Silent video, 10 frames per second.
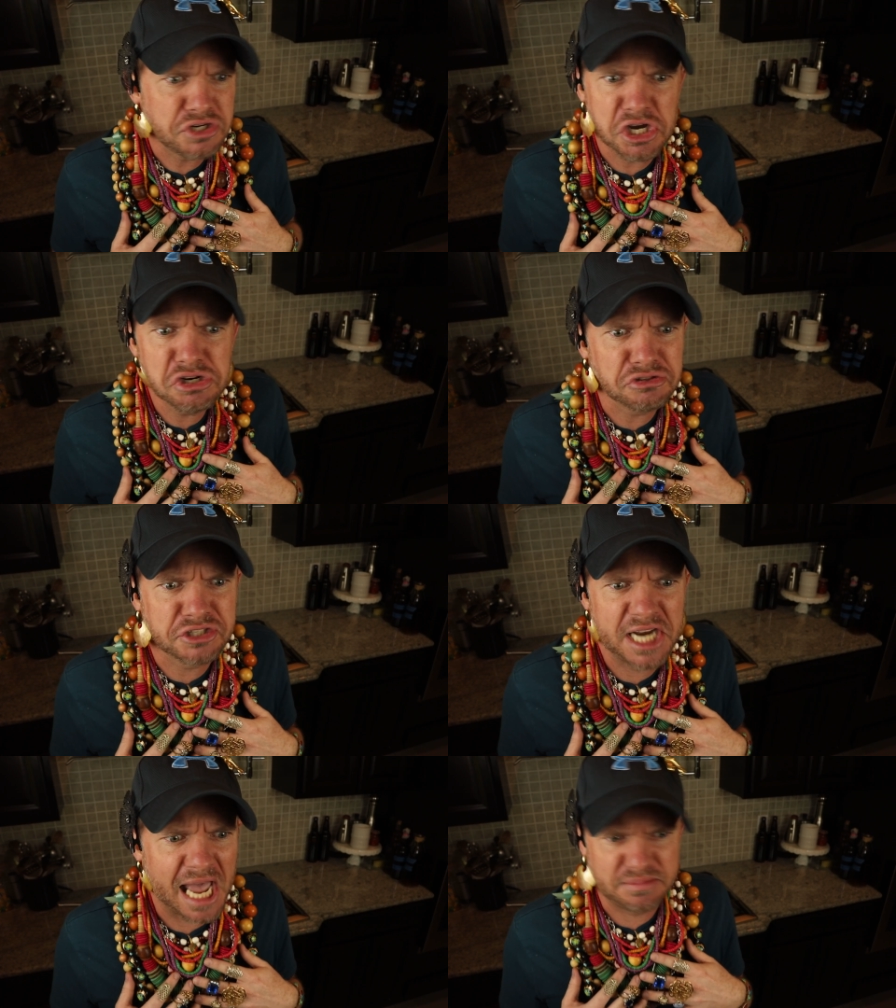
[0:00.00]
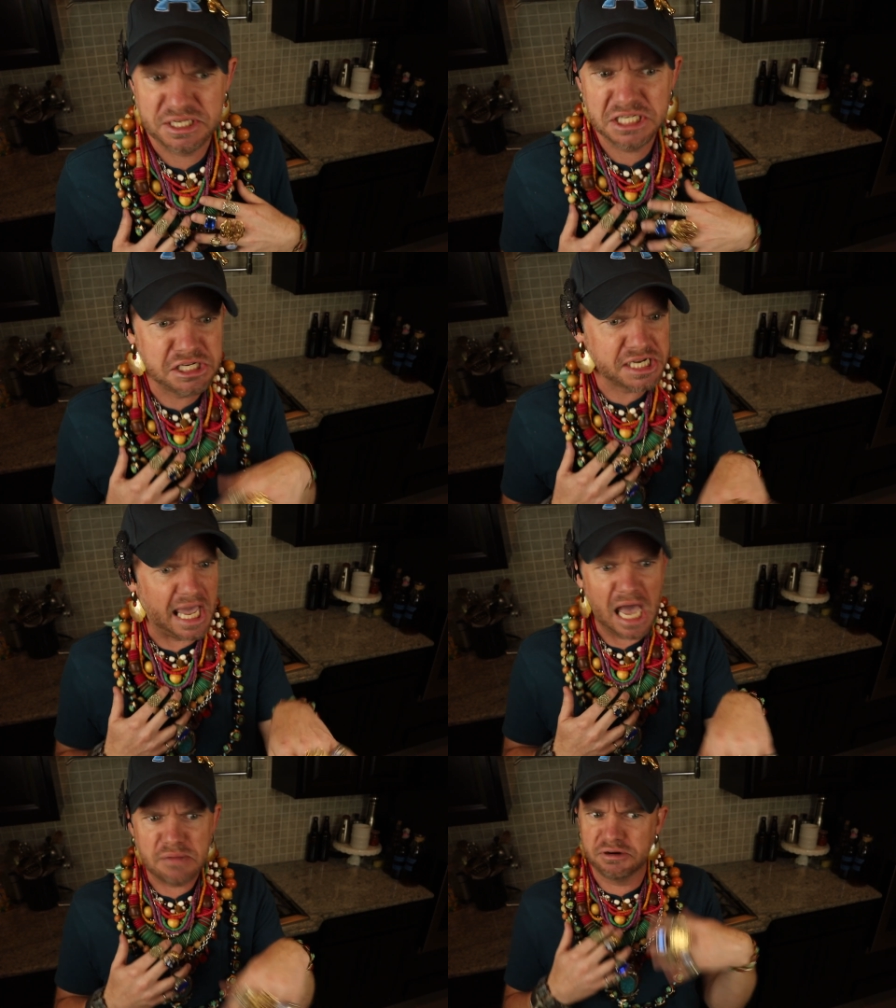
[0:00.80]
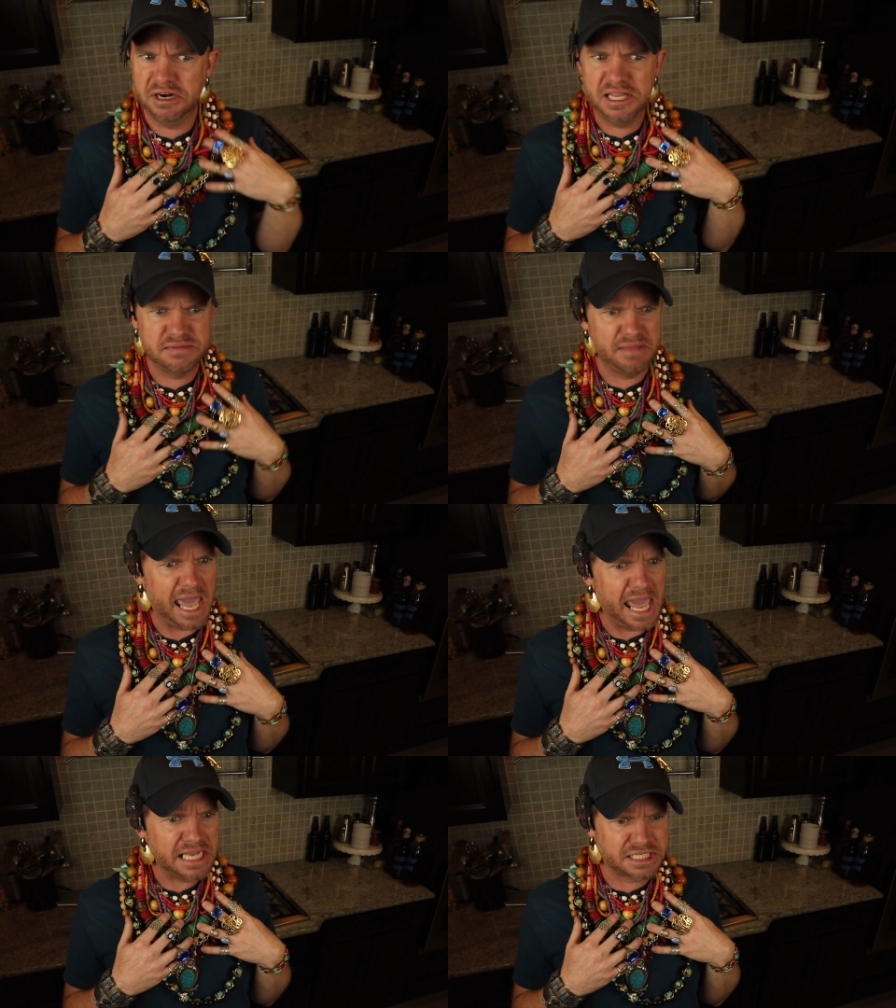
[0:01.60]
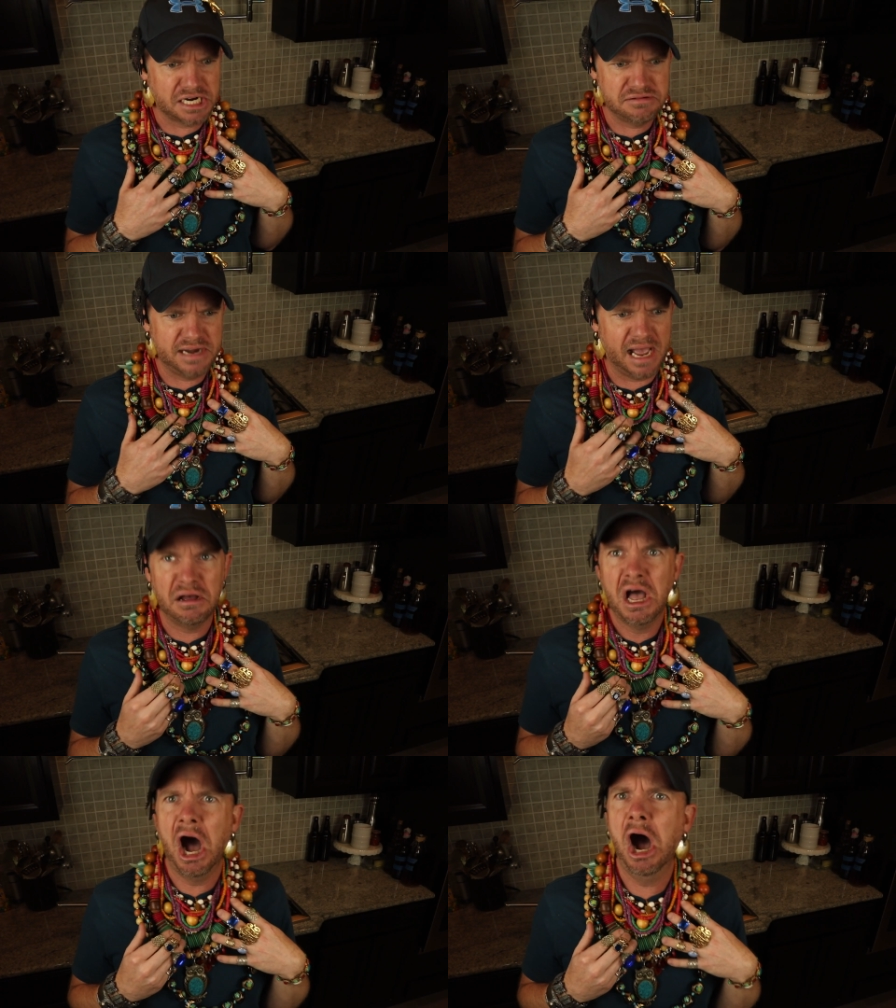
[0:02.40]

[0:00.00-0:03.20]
Doodle snaps, just look at how pretty them eggs turned out.